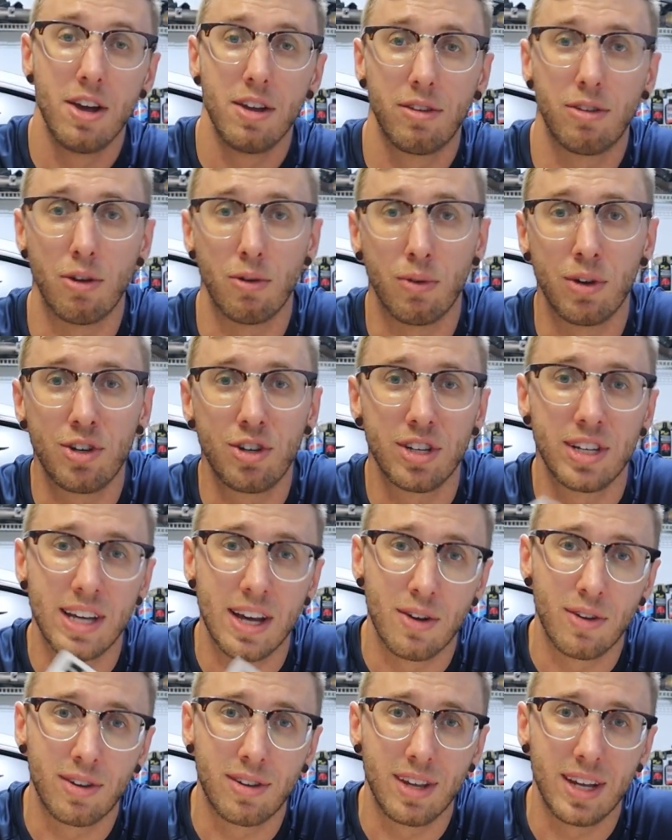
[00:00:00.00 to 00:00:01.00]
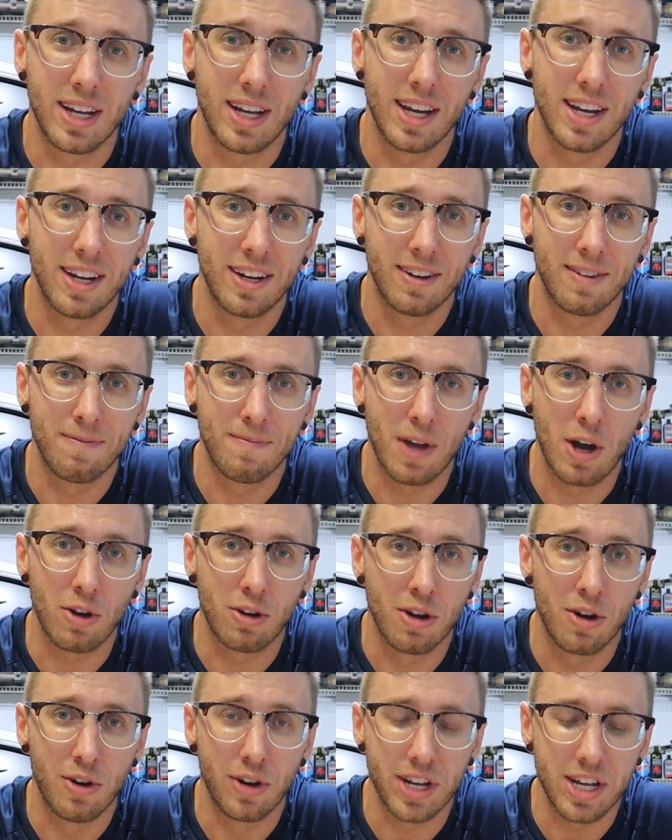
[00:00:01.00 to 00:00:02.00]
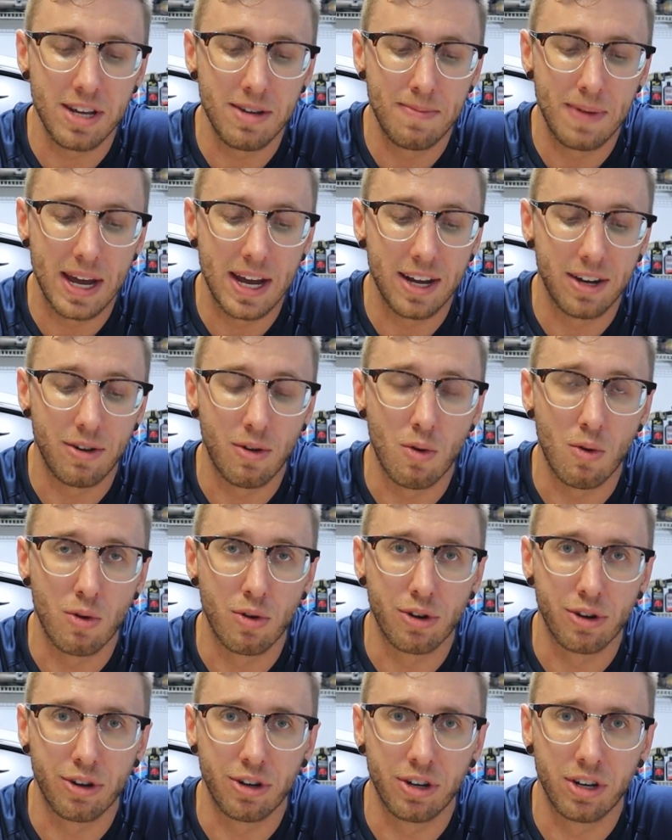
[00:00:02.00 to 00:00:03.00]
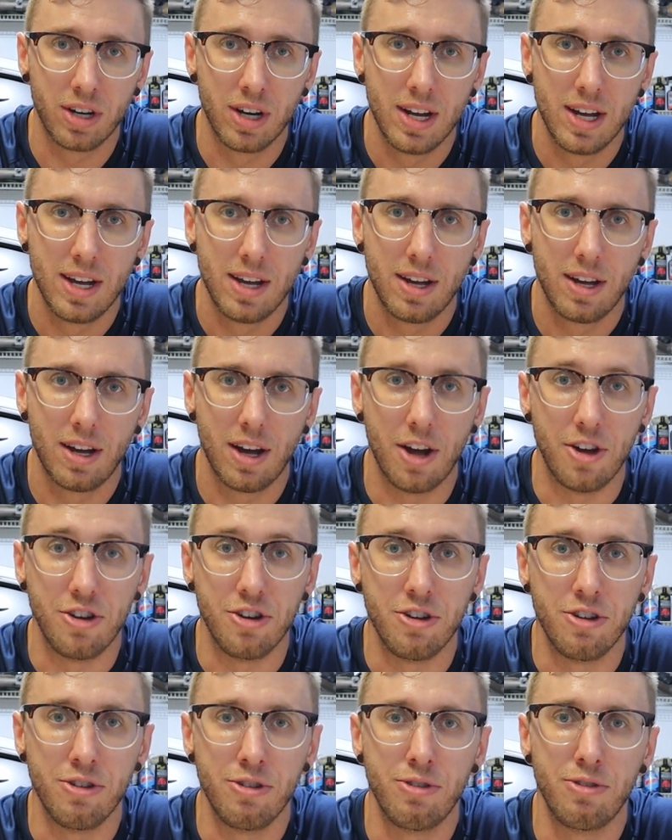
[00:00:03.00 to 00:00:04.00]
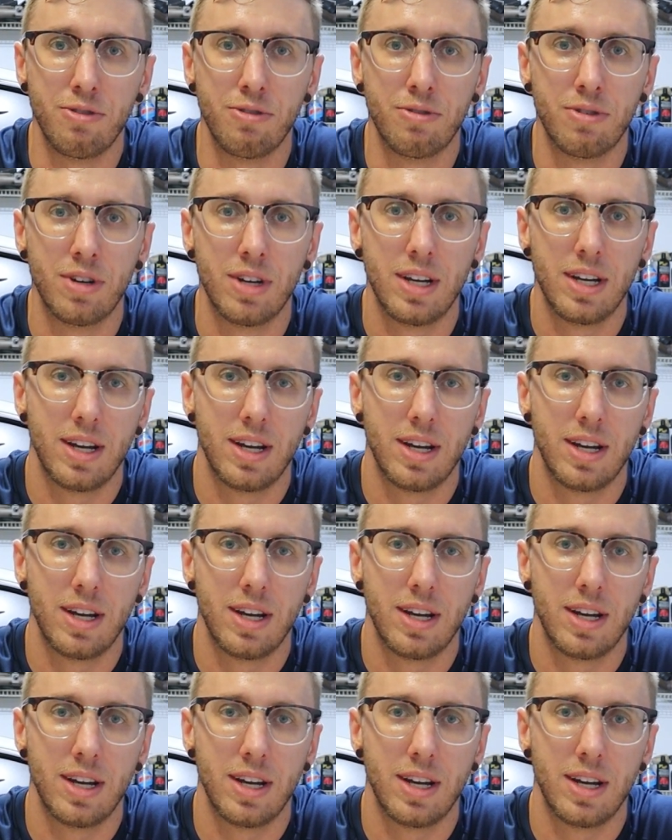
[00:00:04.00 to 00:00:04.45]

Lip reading: So originally I was thinking I'll go on eBay and order a new